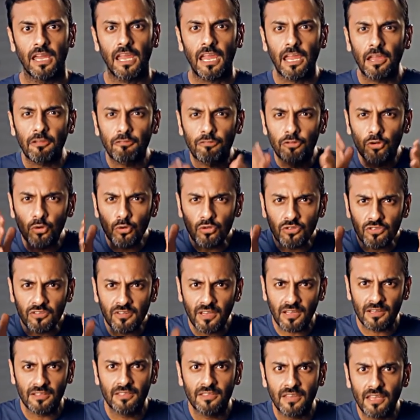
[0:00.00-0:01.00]
If you
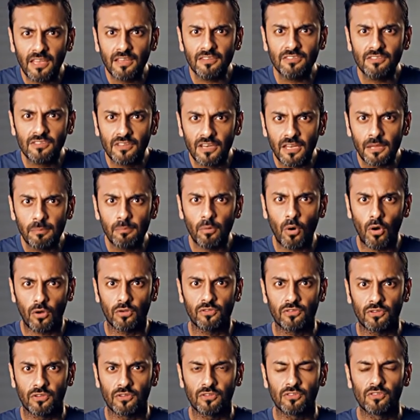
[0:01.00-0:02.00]
tick these three
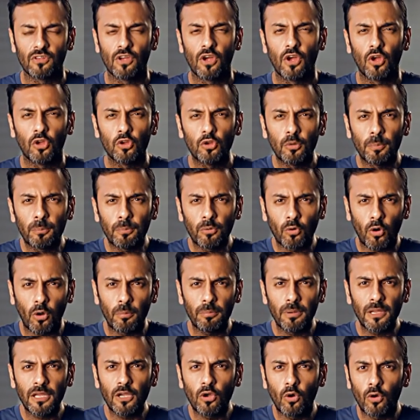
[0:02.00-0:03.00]
boxes, you're
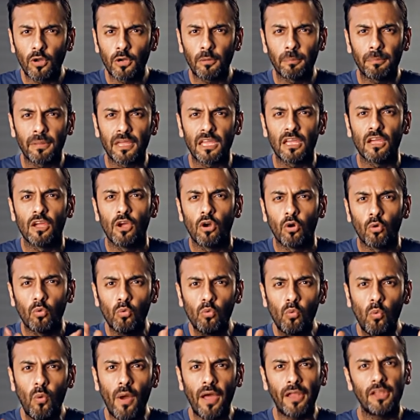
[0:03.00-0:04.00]
probably going to be
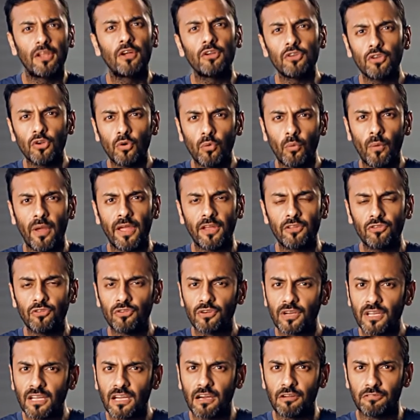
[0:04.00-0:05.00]
well on your way to
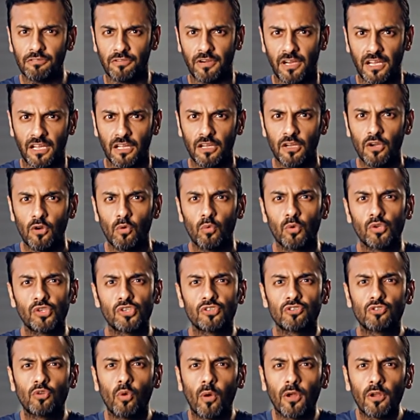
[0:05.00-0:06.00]
recovering, which
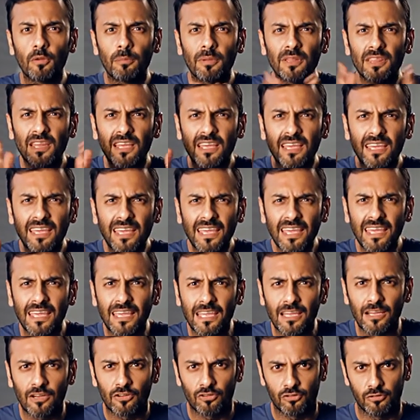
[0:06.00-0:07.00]
is going to be the
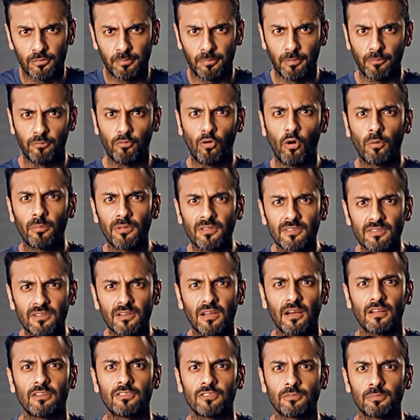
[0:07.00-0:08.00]
key to performance
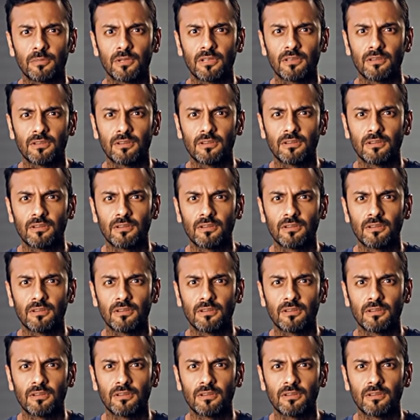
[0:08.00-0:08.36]
enhancement.